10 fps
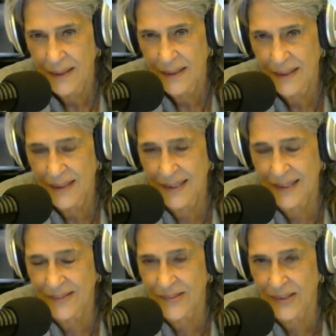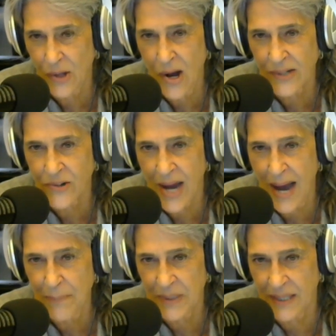It's a long
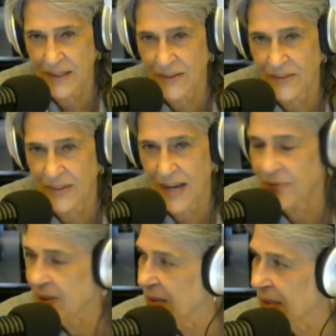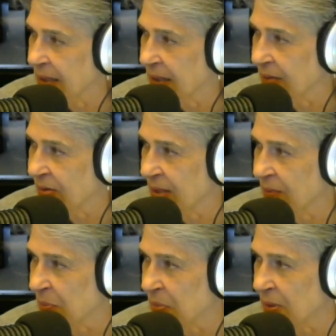shot, but it is definitely
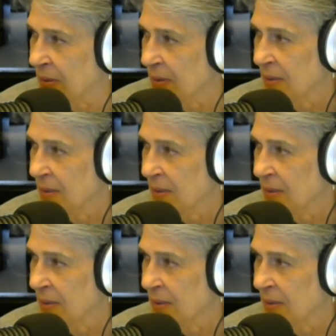conceivable,